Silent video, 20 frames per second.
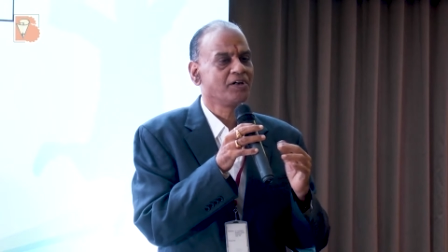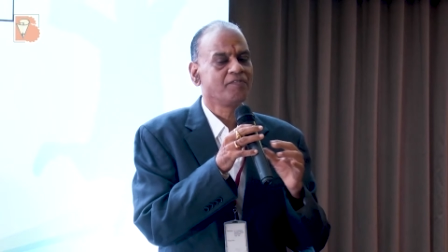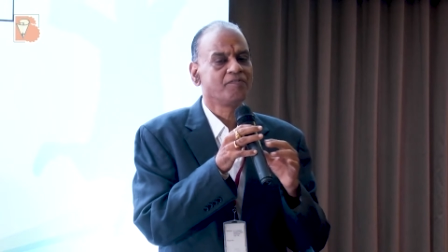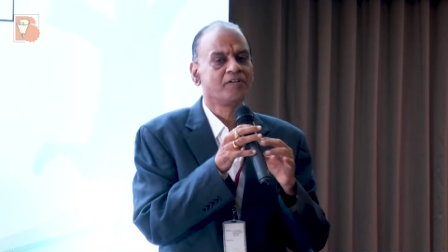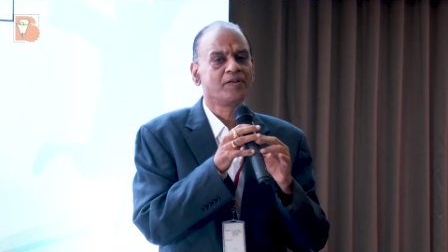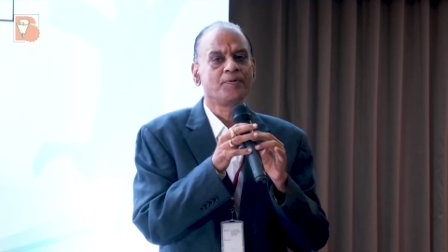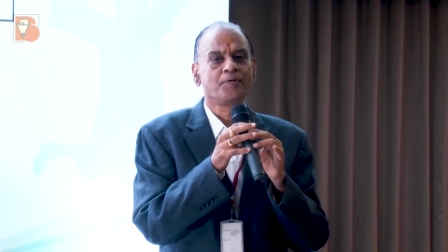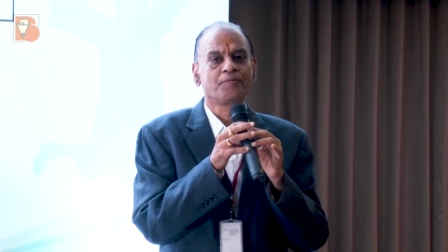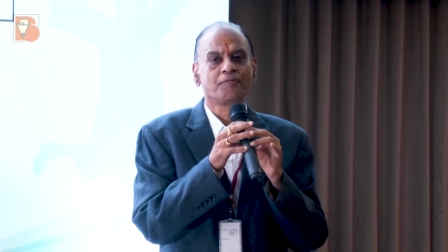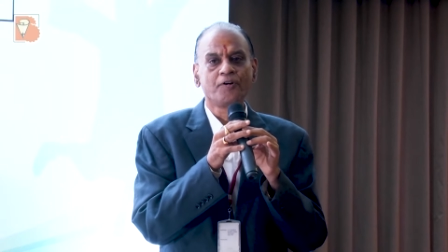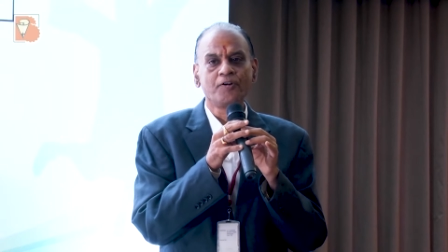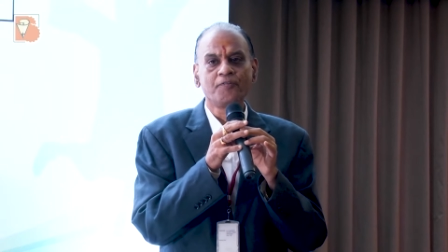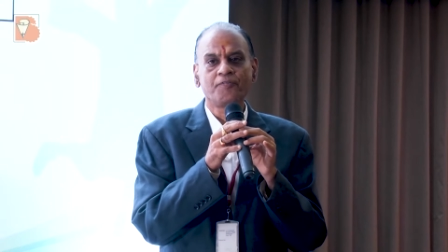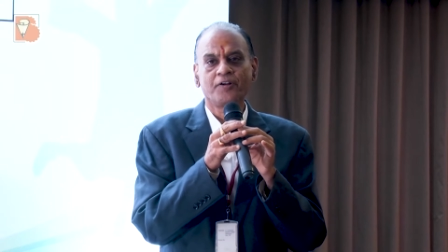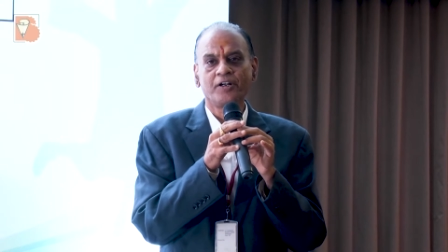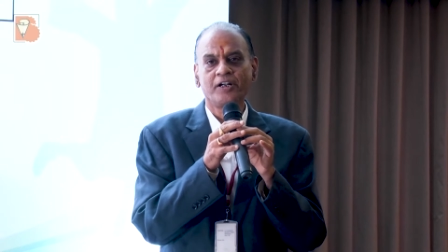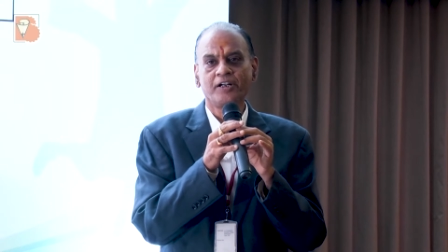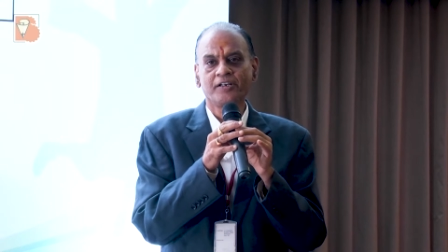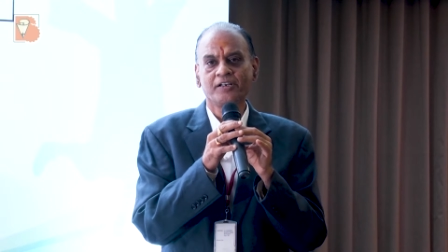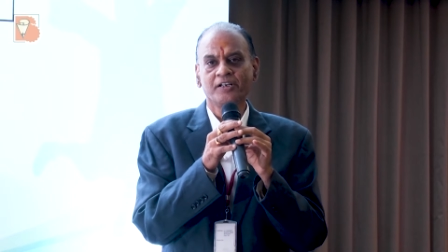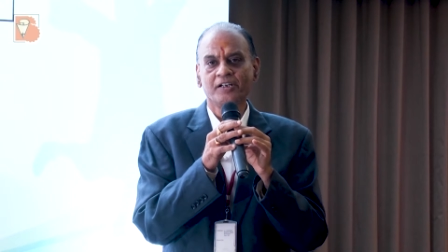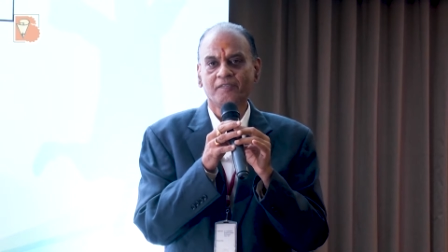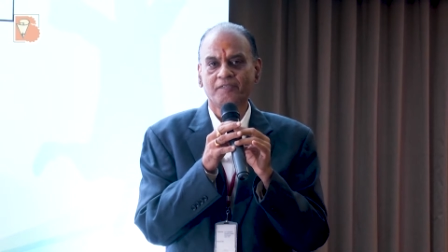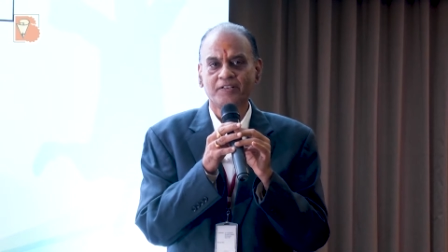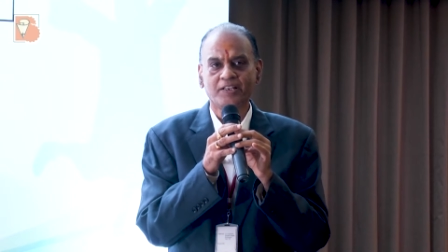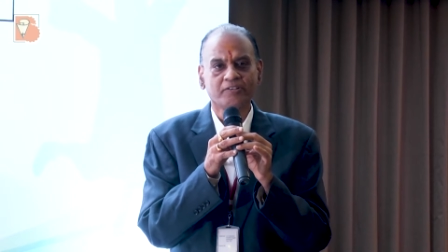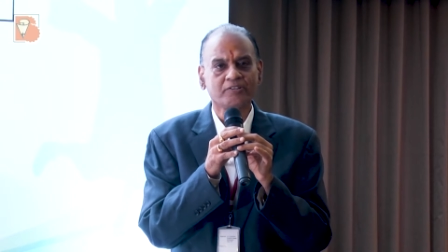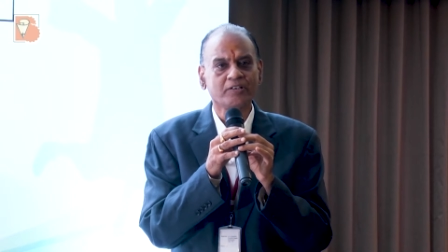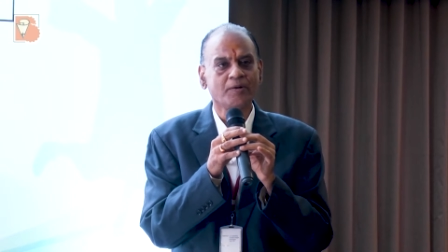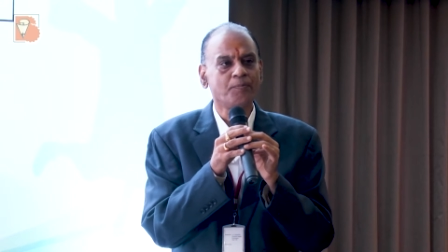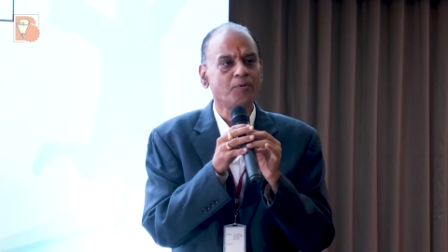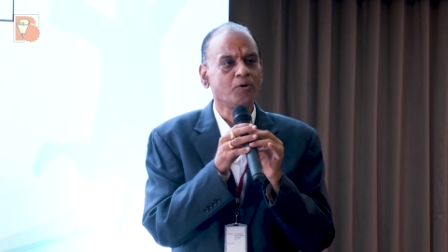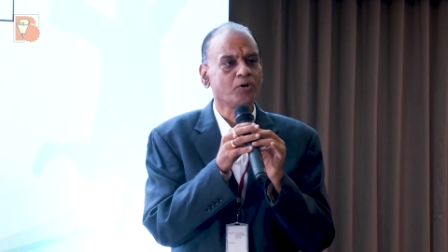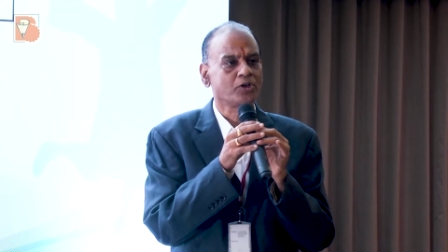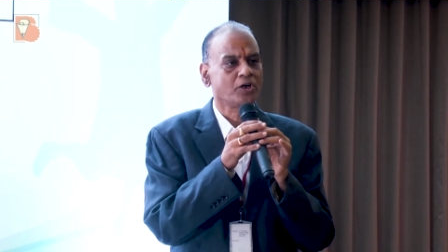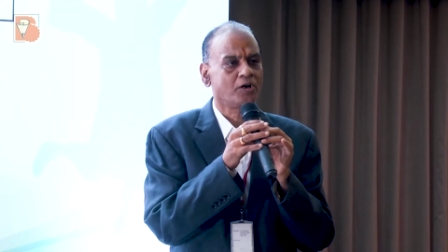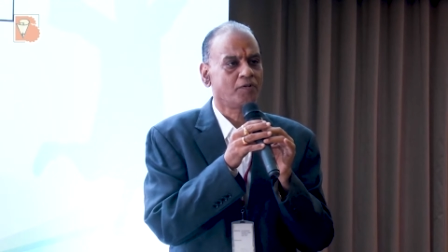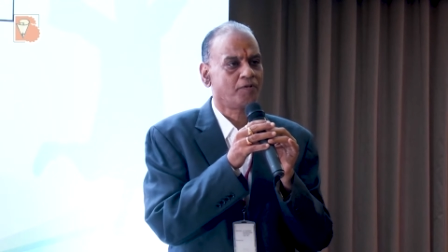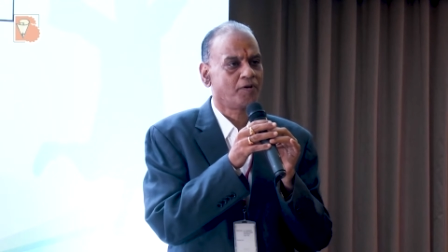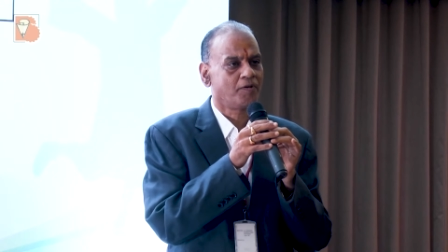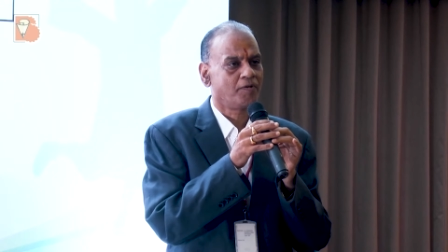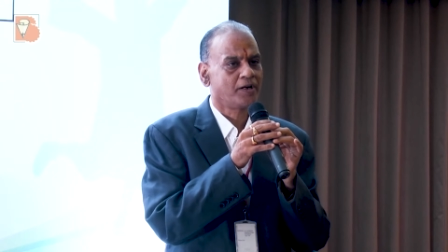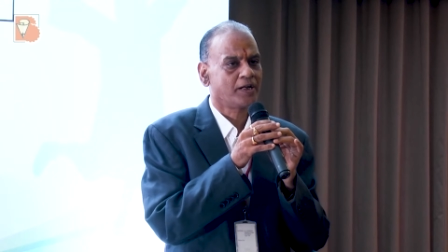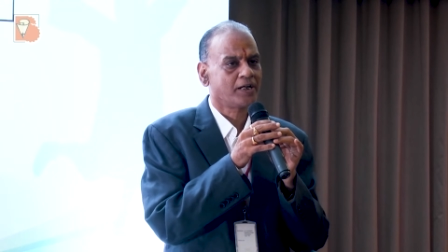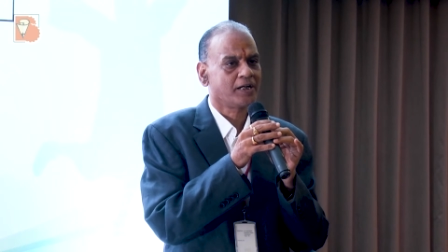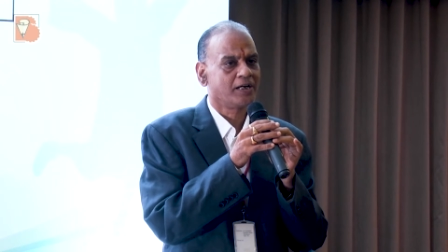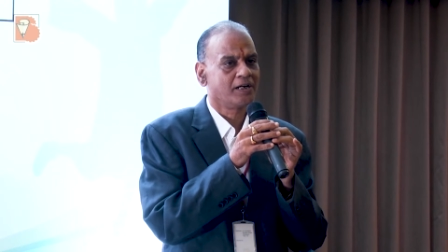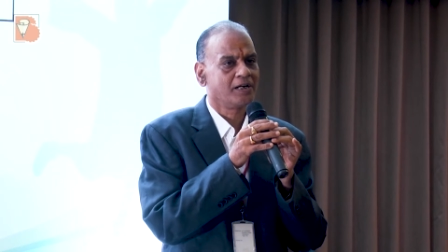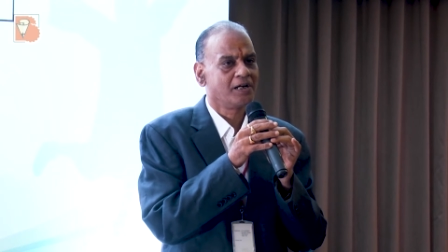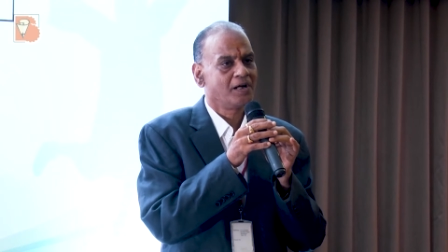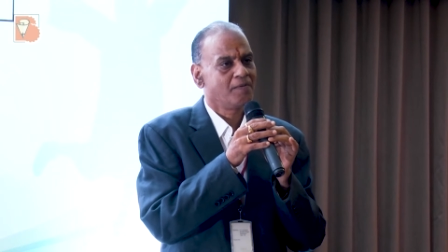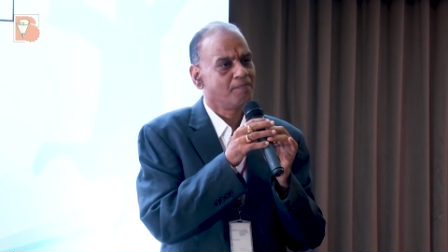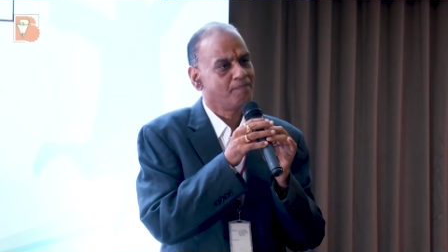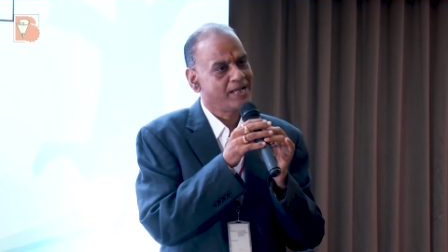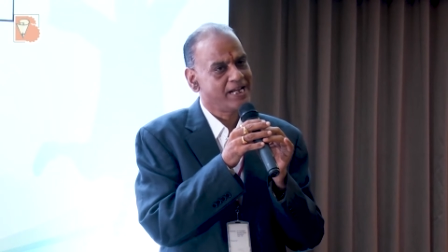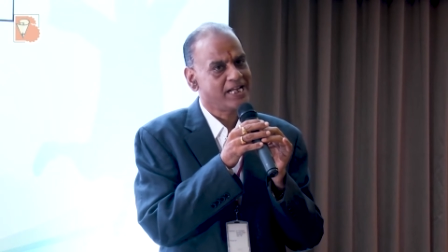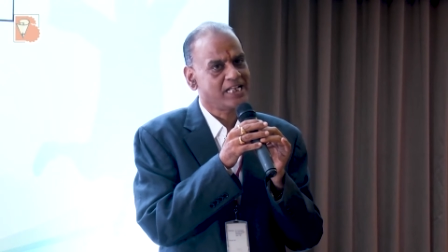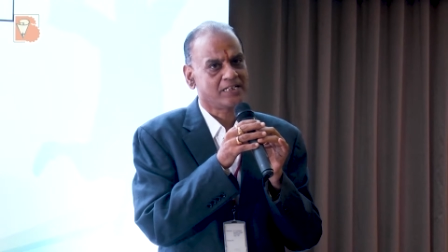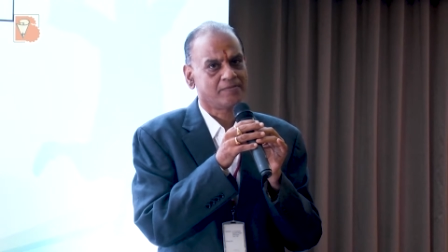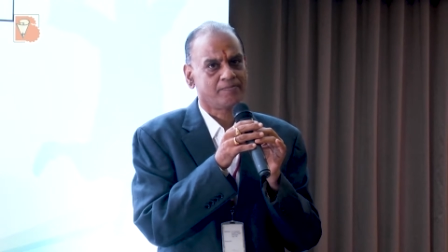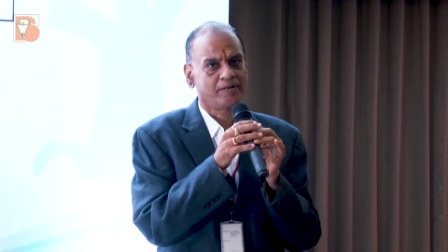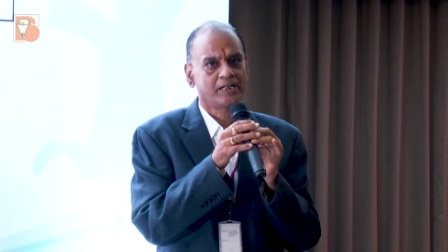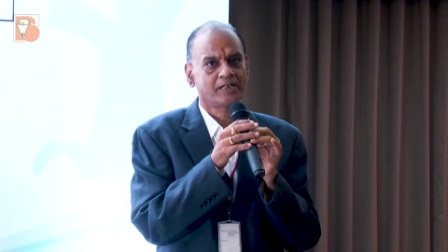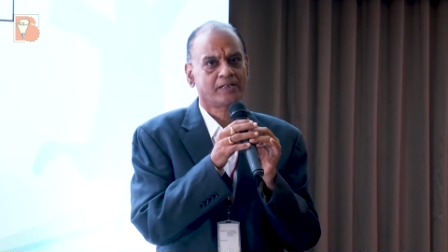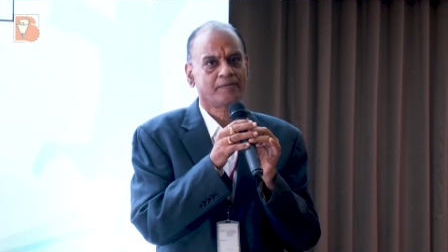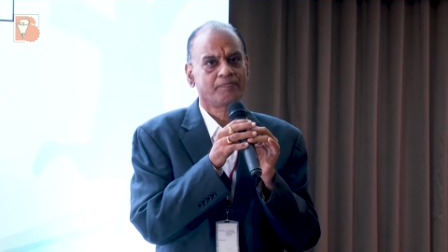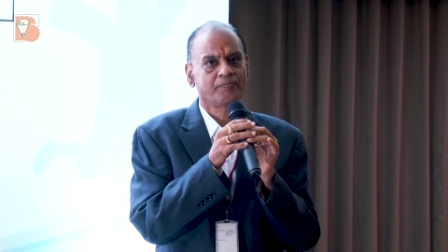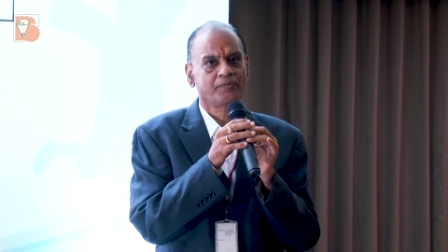will be fulfilled with the support of our uh, management.